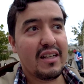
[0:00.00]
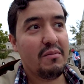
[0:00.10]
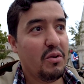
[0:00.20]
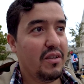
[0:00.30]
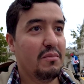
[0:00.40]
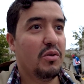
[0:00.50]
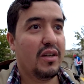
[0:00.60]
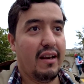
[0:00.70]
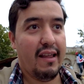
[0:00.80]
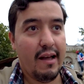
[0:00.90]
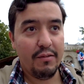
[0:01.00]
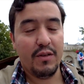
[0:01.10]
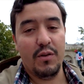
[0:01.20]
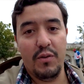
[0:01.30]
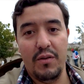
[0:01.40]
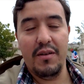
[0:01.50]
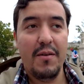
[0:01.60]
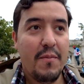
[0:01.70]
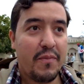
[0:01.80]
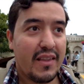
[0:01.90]
come during the morning, afternoon,
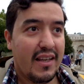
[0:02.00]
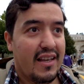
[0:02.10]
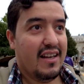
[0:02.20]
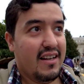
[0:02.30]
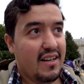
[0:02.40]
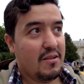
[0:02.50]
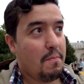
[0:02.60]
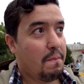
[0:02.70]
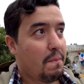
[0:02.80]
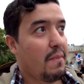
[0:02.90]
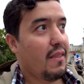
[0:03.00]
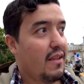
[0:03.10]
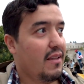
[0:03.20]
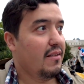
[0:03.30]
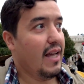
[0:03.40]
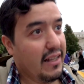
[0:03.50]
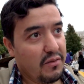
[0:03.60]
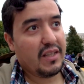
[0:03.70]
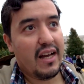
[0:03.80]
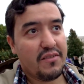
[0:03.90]
end
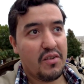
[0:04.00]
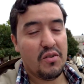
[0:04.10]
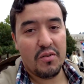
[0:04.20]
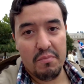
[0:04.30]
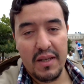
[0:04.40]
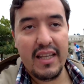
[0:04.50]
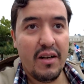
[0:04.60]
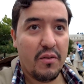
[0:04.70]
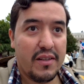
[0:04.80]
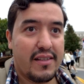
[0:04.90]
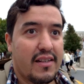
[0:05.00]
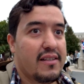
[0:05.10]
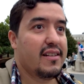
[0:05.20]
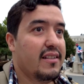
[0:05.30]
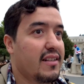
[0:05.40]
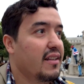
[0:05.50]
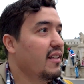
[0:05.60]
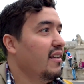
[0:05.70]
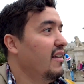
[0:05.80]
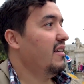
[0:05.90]
of the afternoon, beginning of the sunset.
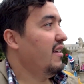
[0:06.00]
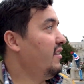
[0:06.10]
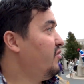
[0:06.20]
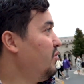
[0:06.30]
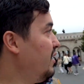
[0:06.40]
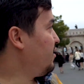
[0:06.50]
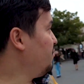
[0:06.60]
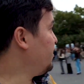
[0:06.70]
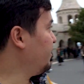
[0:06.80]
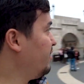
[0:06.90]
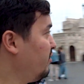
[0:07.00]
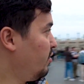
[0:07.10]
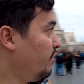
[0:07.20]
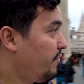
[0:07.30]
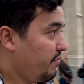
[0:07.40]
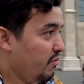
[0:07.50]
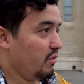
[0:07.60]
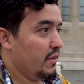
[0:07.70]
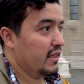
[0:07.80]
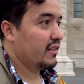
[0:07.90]
It will remind you of
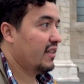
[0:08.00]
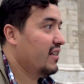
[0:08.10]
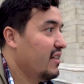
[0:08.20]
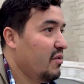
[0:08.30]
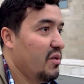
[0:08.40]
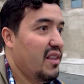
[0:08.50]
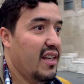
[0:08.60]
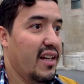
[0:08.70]
Montmartre with the